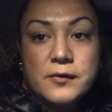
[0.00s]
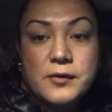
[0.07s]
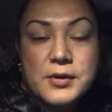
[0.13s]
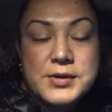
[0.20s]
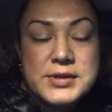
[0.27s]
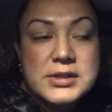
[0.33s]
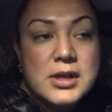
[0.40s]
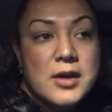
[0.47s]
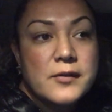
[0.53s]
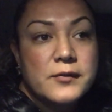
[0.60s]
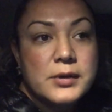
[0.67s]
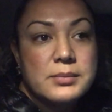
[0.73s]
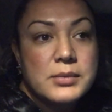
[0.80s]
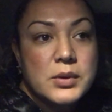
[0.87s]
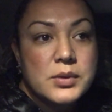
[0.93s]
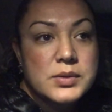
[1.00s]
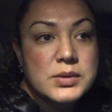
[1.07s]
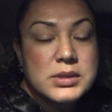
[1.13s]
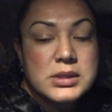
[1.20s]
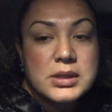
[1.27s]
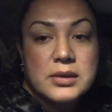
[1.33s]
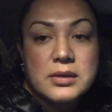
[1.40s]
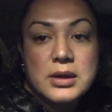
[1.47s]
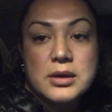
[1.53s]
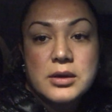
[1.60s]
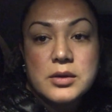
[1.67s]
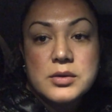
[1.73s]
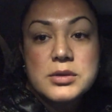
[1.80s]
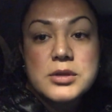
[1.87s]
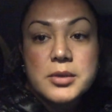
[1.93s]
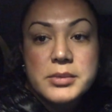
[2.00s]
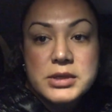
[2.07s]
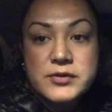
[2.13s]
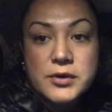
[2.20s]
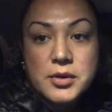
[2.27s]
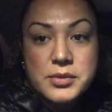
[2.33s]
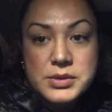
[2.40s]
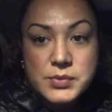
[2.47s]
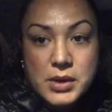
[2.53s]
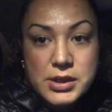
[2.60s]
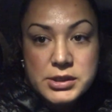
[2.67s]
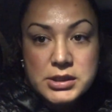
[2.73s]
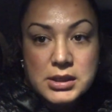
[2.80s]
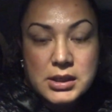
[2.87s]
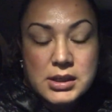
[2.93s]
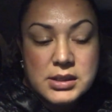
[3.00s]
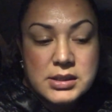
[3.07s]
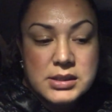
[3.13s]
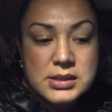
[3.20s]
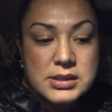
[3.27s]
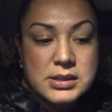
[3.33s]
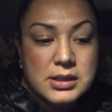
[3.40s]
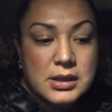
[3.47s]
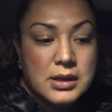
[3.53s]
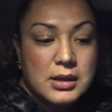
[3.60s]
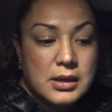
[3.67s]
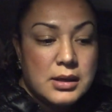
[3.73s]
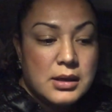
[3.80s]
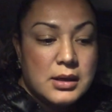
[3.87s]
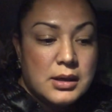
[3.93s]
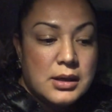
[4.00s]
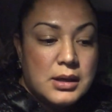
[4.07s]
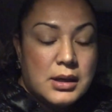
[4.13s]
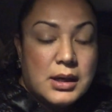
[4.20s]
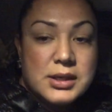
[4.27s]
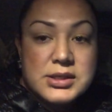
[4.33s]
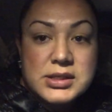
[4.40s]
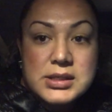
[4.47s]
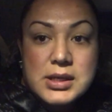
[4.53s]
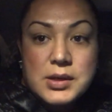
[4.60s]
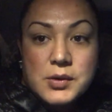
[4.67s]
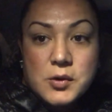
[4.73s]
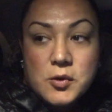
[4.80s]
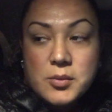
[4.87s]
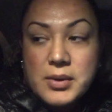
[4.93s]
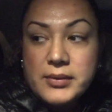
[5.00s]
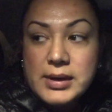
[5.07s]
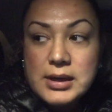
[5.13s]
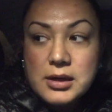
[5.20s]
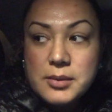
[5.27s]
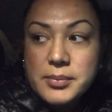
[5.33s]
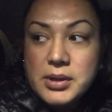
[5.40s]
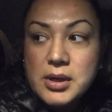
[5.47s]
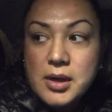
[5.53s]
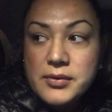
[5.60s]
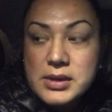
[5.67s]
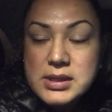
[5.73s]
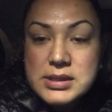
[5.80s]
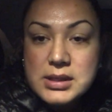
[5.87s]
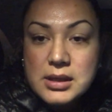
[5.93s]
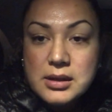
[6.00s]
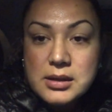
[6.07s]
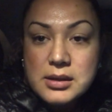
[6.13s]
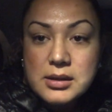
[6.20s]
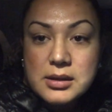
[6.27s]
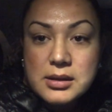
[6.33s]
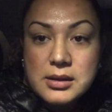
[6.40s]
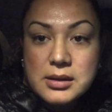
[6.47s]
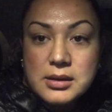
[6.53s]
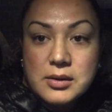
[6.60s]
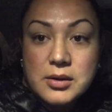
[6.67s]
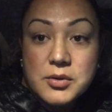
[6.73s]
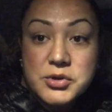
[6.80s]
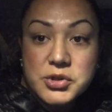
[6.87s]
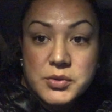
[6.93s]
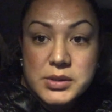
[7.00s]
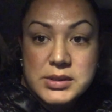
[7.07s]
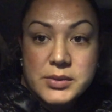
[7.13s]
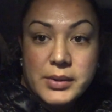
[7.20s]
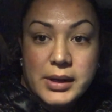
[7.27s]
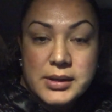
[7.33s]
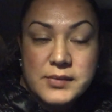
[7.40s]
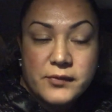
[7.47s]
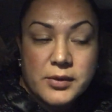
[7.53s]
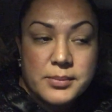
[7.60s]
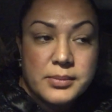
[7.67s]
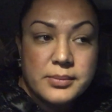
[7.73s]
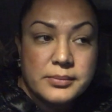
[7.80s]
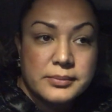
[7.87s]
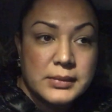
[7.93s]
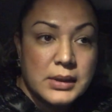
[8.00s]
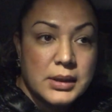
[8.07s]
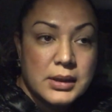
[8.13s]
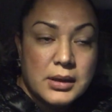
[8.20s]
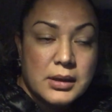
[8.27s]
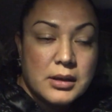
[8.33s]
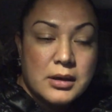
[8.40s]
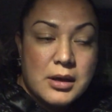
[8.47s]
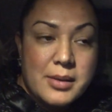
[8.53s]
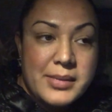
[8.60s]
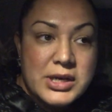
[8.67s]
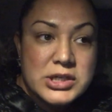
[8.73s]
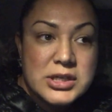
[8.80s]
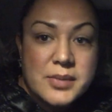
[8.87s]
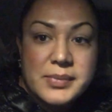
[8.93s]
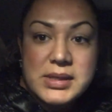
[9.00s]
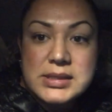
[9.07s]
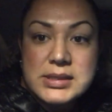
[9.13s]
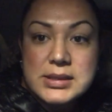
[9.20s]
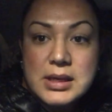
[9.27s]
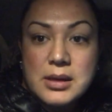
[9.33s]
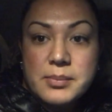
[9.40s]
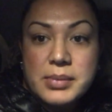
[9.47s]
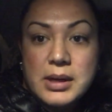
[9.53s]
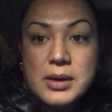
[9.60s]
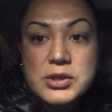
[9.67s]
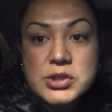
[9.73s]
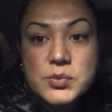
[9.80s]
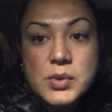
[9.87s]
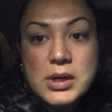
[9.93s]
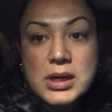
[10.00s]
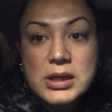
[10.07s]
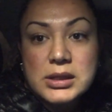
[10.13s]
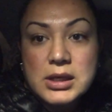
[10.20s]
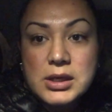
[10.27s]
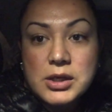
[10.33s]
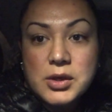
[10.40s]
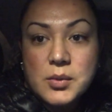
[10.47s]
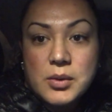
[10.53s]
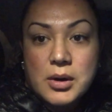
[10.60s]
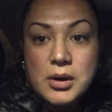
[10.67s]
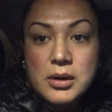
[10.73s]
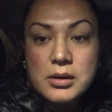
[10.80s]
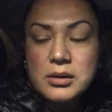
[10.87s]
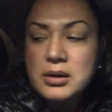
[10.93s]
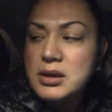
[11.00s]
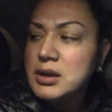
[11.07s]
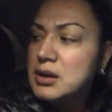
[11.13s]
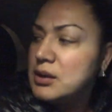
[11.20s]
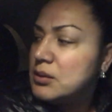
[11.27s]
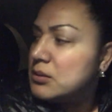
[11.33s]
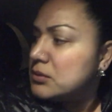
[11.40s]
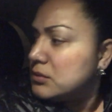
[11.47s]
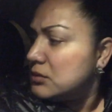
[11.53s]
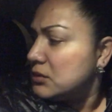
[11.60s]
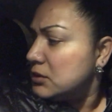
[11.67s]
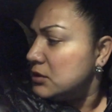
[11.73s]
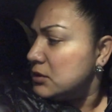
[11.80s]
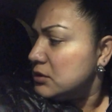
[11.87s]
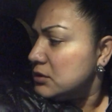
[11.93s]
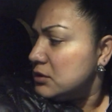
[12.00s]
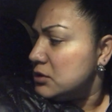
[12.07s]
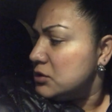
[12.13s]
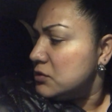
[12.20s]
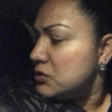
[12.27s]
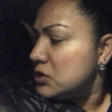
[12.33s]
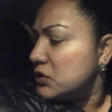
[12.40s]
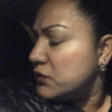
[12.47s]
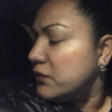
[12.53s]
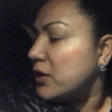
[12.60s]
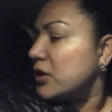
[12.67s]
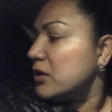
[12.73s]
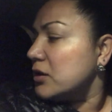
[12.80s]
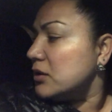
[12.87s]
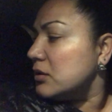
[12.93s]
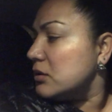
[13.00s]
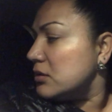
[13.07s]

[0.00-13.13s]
First off and most, thank you so much for always watching us. I just got home. I've got to go put all these uh, groceries away from all my shopping today, but I just wanted to thank you all. Ew, did you just fart?